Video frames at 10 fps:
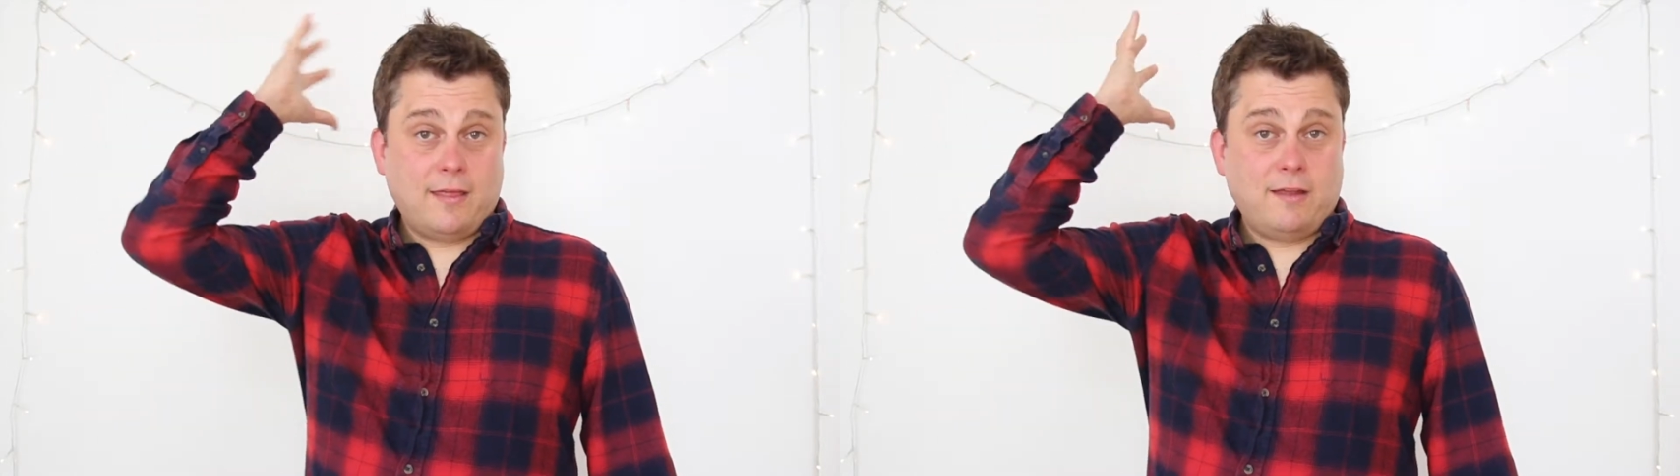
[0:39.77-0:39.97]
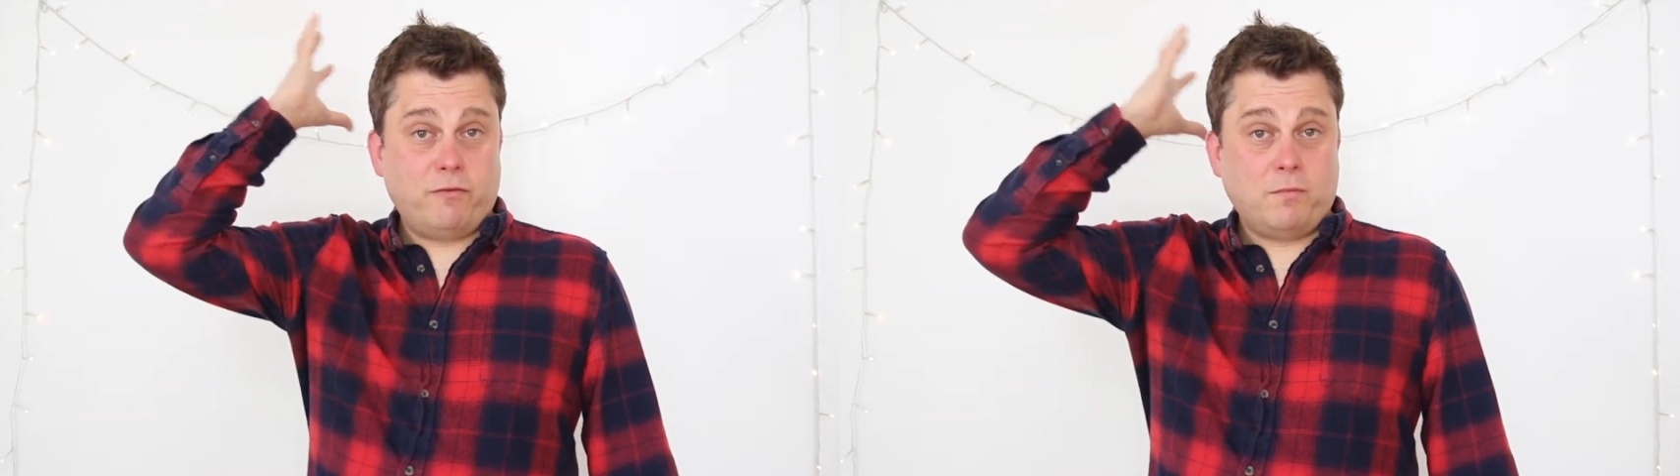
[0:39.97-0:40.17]

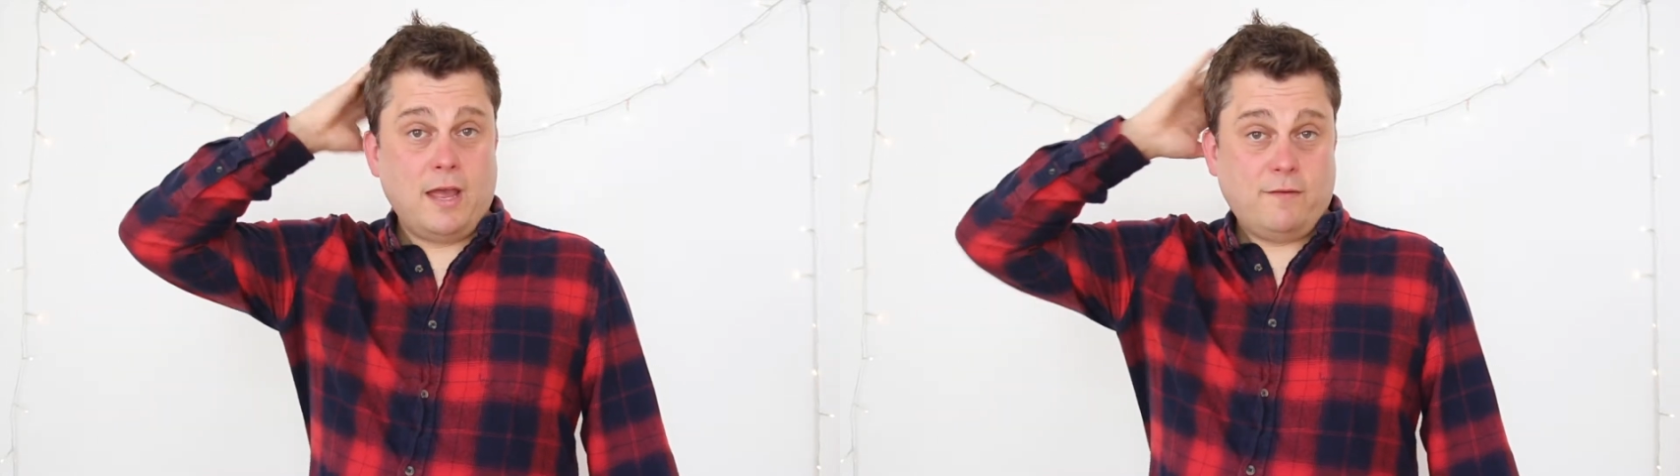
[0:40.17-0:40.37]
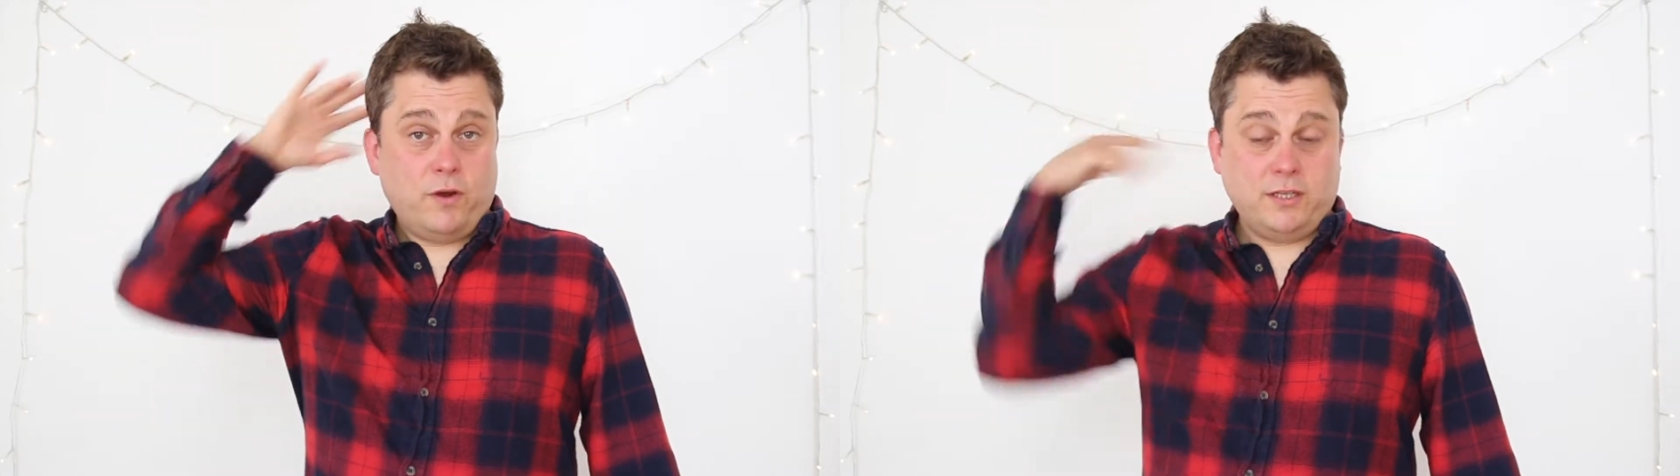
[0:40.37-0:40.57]
and then from your
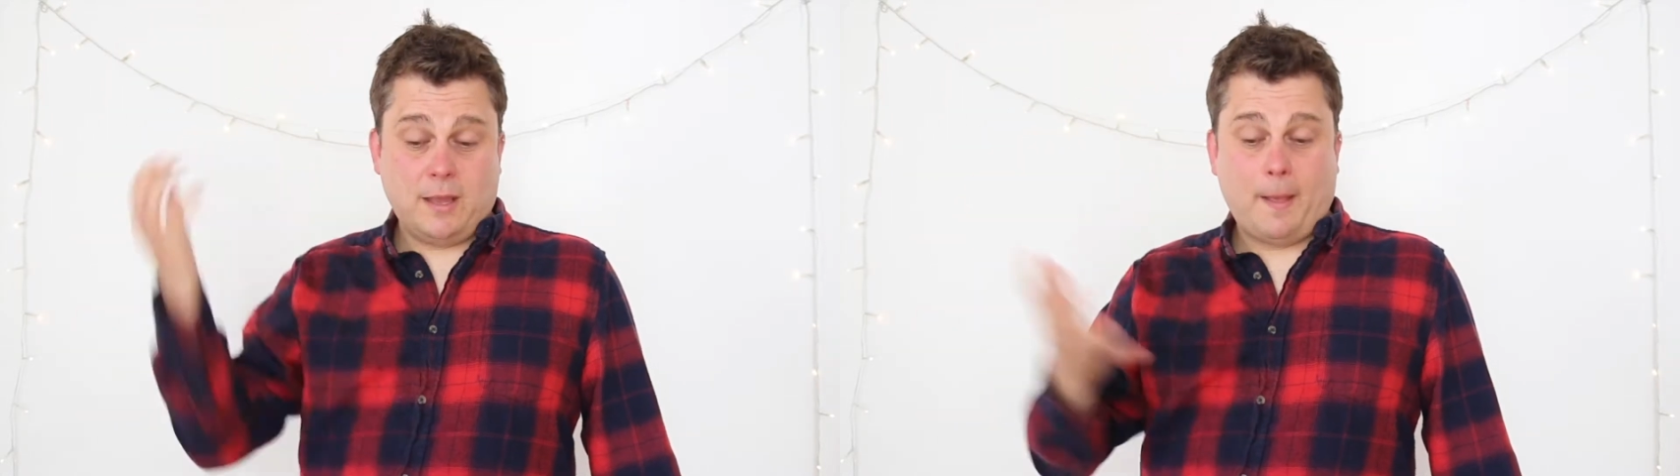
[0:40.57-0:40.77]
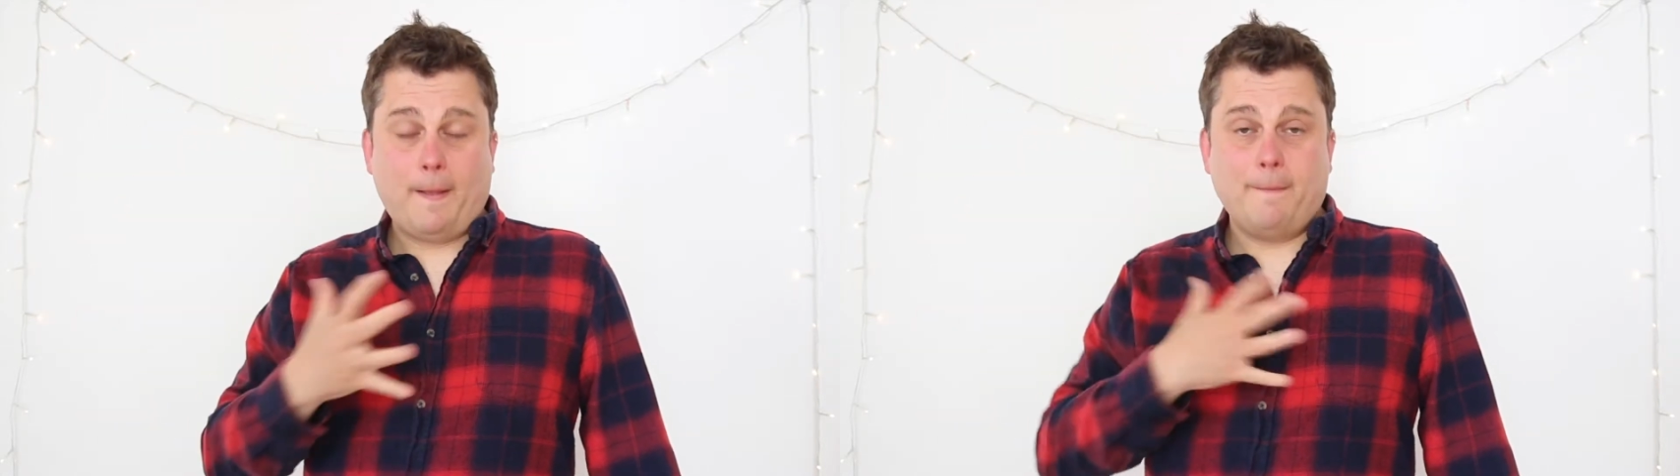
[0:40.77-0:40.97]
head
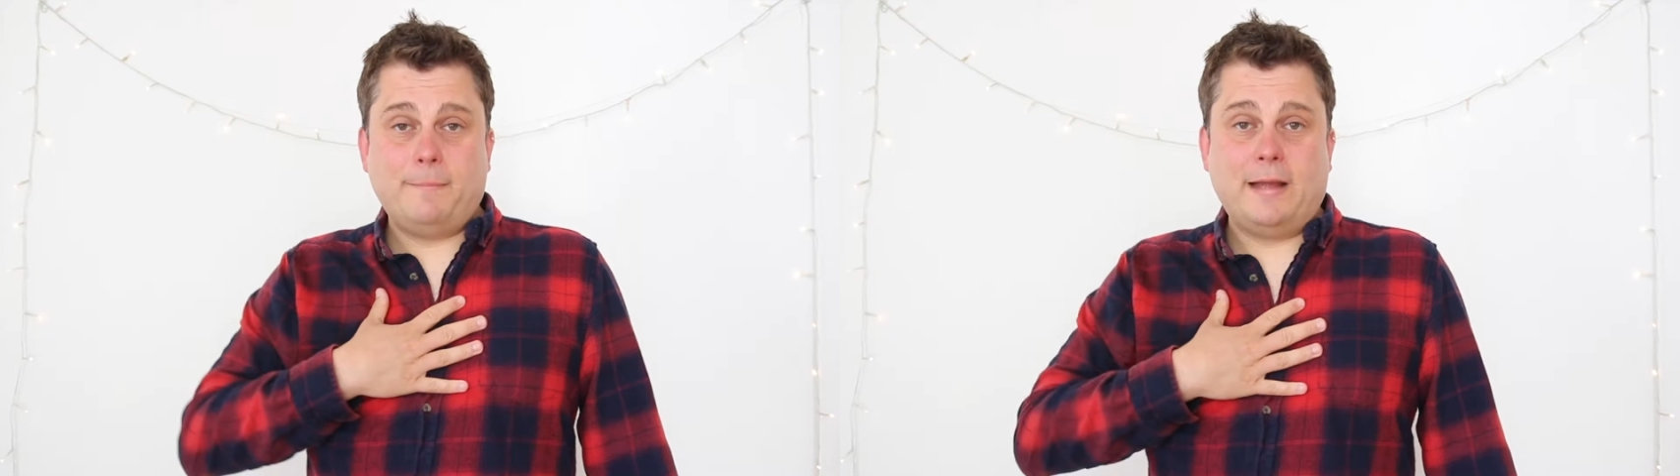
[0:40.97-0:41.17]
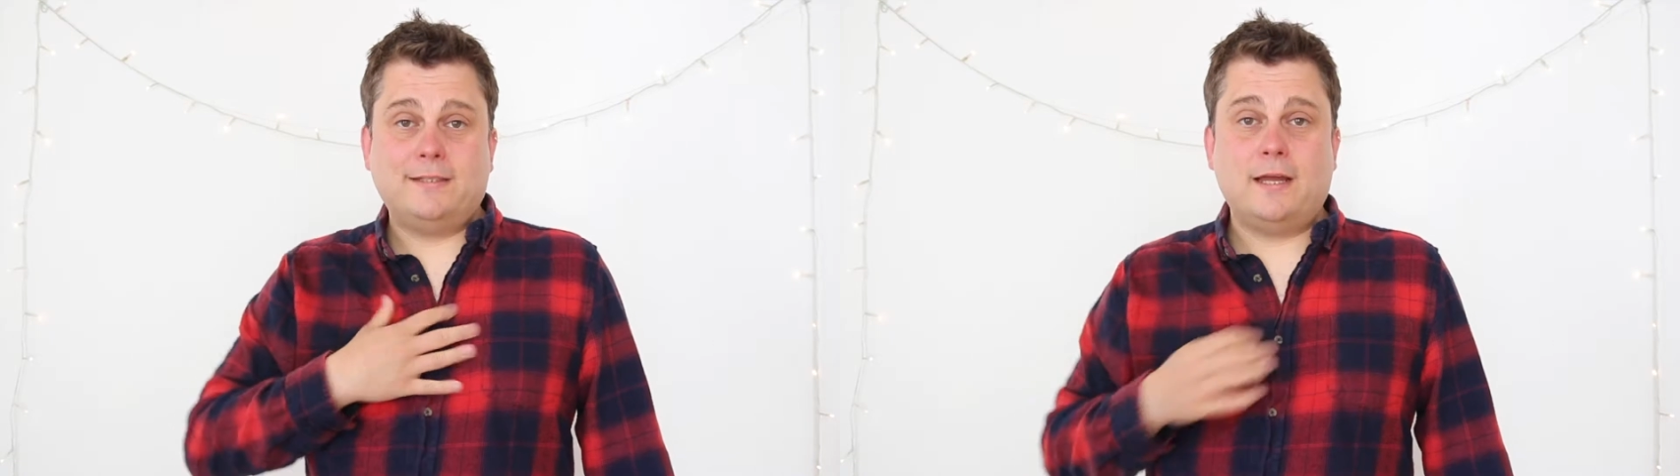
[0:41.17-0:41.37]
voice back